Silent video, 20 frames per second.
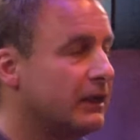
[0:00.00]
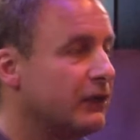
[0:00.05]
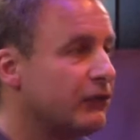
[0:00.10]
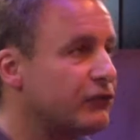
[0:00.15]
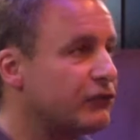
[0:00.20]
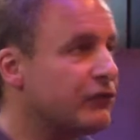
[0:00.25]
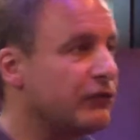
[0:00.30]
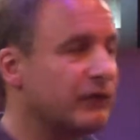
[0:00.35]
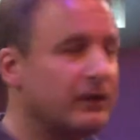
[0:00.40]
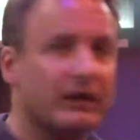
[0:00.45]

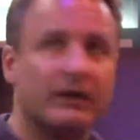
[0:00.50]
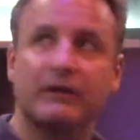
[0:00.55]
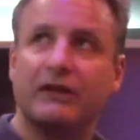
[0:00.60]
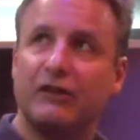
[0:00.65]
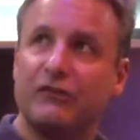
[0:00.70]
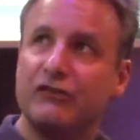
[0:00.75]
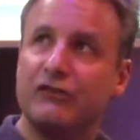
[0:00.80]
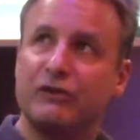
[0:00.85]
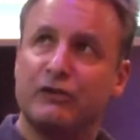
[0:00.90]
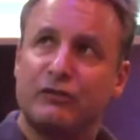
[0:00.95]
So, you know,
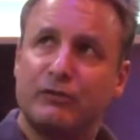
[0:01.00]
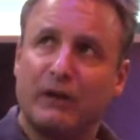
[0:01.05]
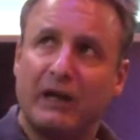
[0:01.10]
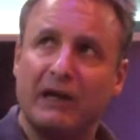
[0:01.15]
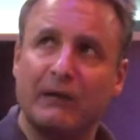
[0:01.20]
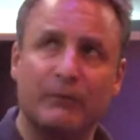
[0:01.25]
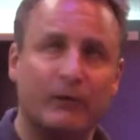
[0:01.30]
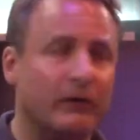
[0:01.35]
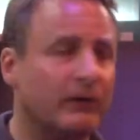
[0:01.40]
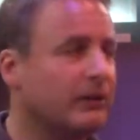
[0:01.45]
that's
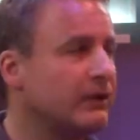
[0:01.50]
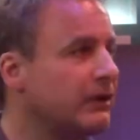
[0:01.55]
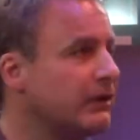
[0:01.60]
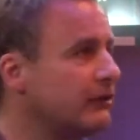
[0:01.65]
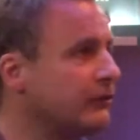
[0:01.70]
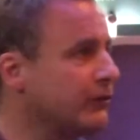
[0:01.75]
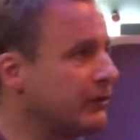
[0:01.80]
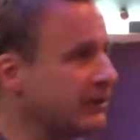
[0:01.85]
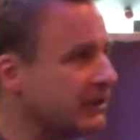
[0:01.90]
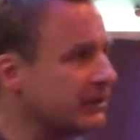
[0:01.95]
incredible.
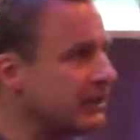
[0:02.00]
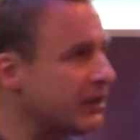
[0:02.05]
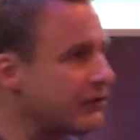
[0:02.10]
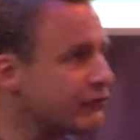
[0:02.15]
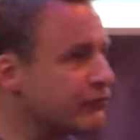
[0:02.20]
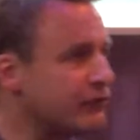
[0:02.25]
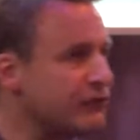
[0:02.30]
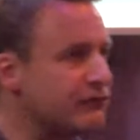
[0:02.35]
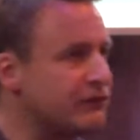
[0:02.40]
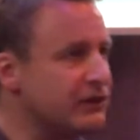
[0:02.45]
During the
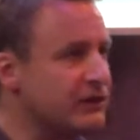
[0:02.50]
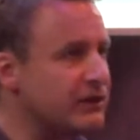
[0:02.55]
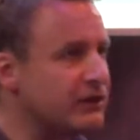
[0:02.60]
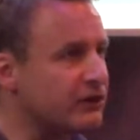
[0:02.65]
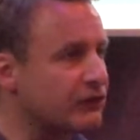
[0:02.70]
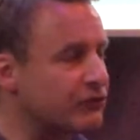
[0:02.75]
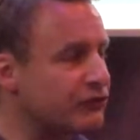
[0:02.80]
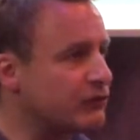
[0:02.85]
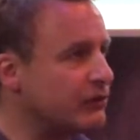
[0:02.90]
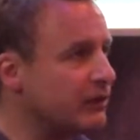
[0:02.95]
last 50 years,